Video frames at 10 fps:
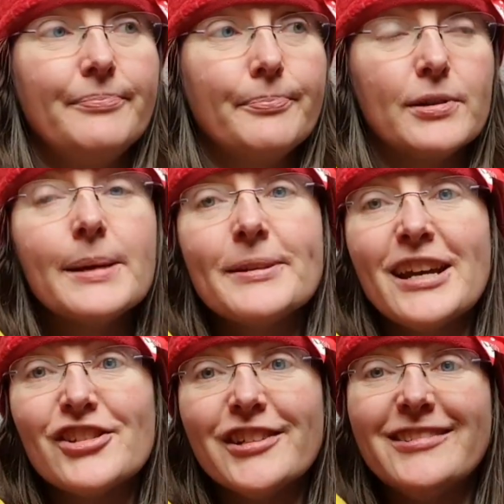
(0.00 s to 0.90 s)

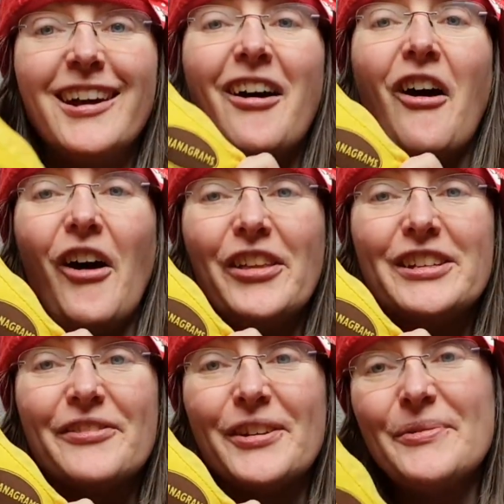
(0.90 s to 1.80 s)
precipitation, all the
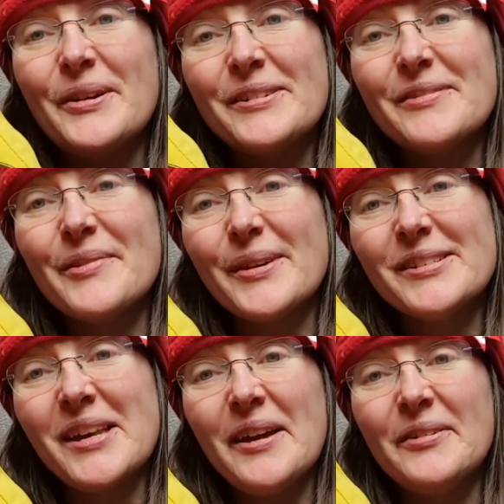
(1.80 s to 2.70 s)
different words of the
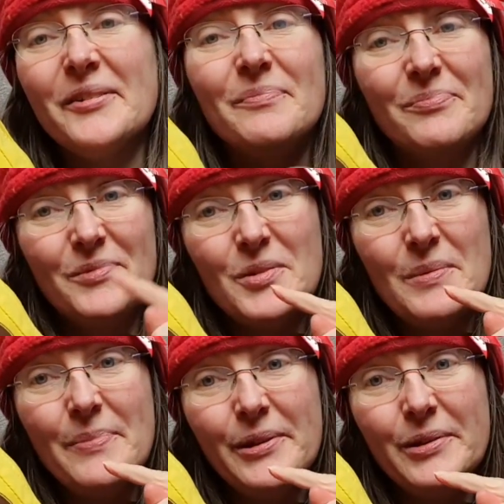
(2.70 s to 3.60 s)
word cycle you
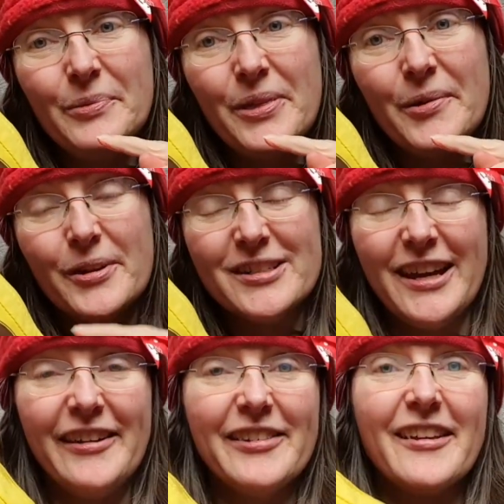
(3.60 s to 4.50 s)
could build with the word
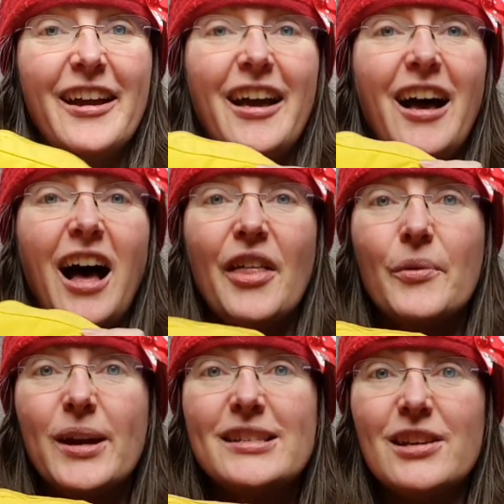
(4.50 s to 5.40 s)
tiles. Other
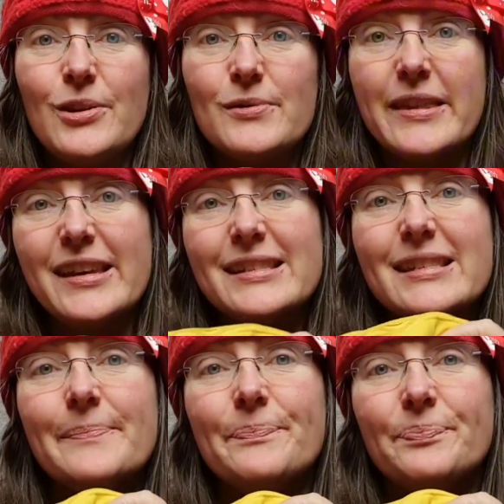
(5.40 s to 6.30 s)
ways to use
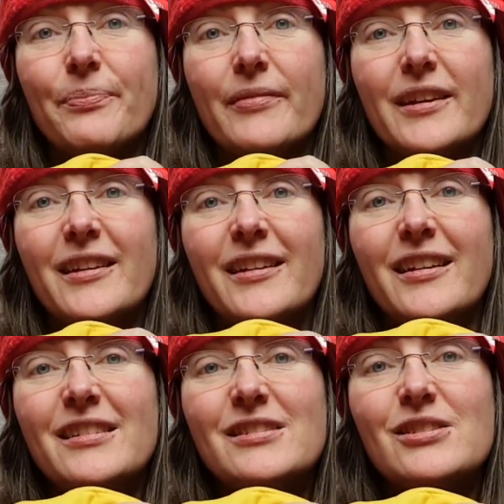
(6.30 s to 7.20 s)
this:
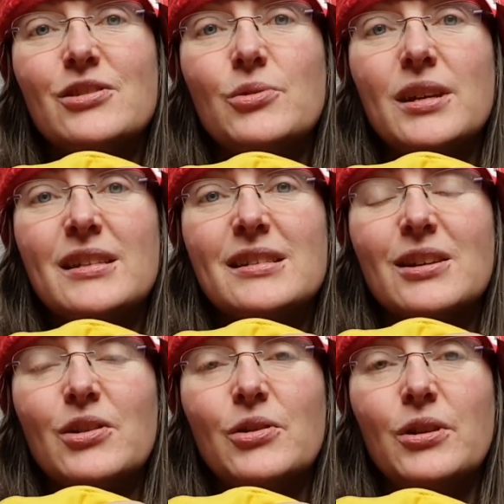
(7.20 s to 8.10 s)
students
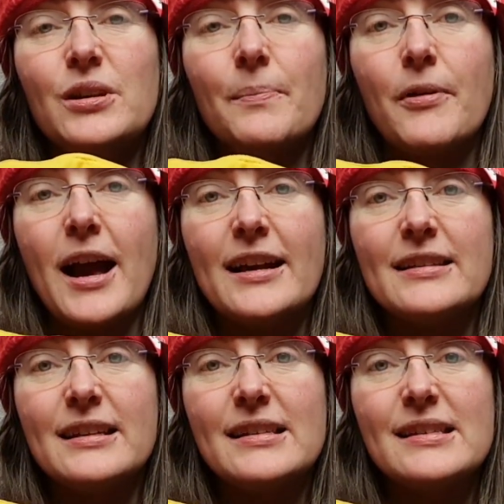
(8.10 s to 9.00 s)
could
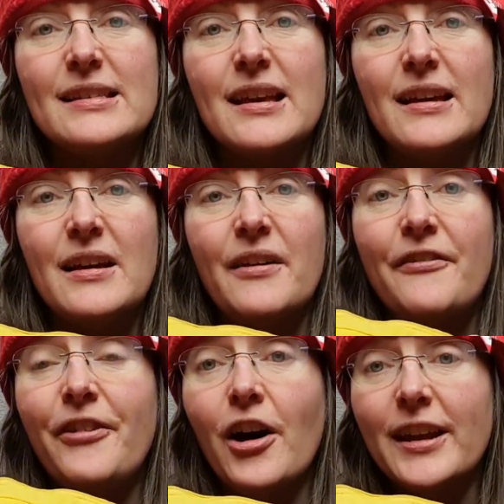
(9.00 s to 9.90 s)
practice
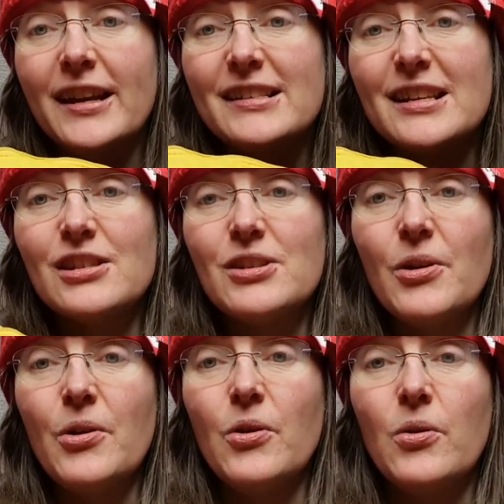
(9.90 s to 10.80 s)
phonics.
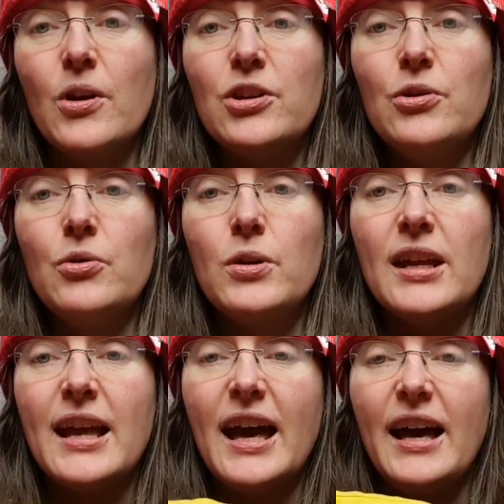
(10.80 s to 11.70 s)
So you
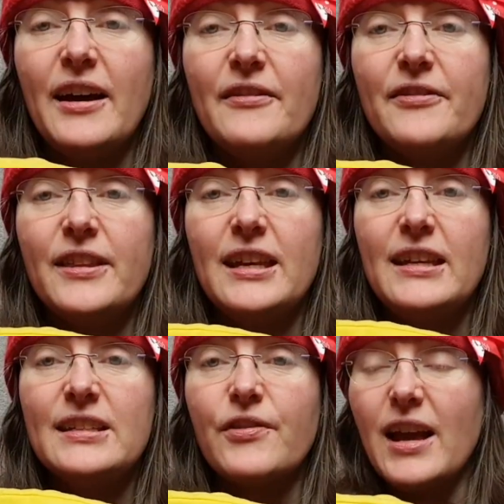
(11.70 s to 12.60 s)
can have
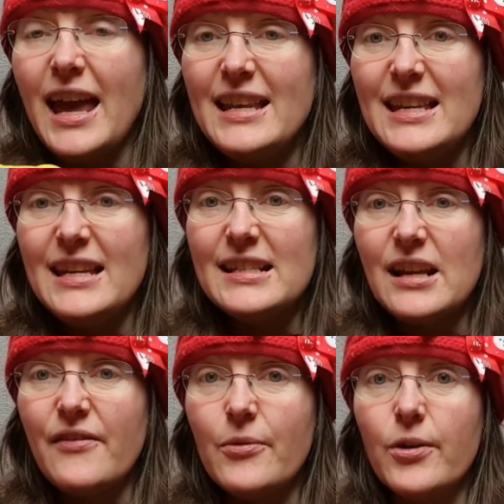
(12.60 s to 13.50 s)
the different endings
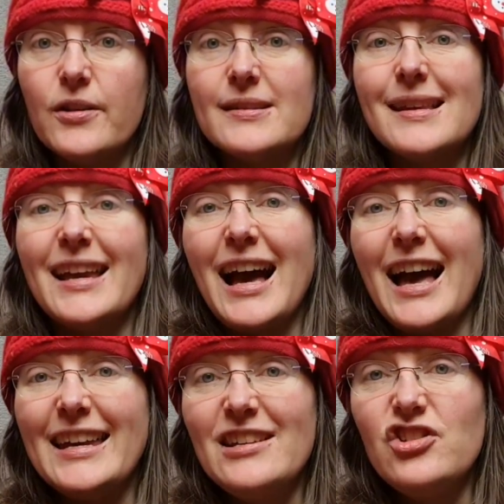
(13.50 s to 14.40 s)
of the words like
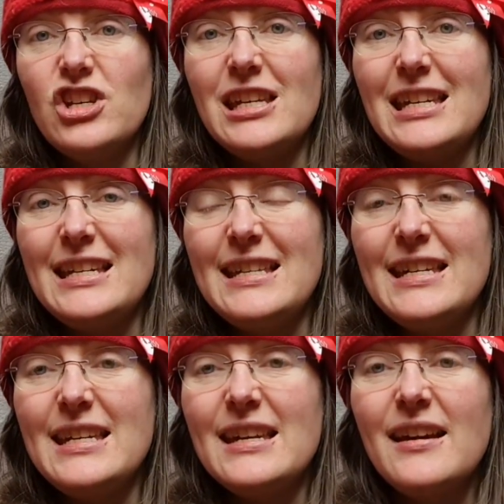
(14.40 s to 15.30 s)
ing,
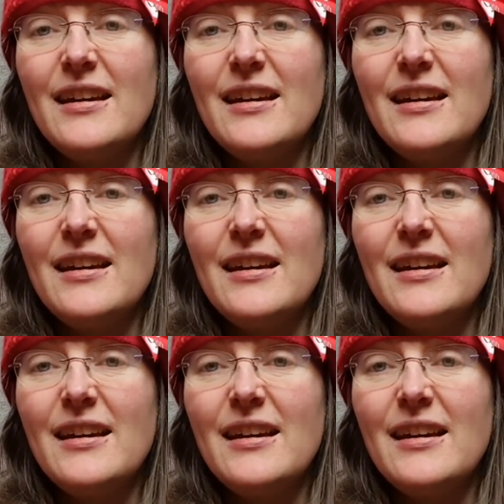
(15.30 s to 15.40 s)
ed,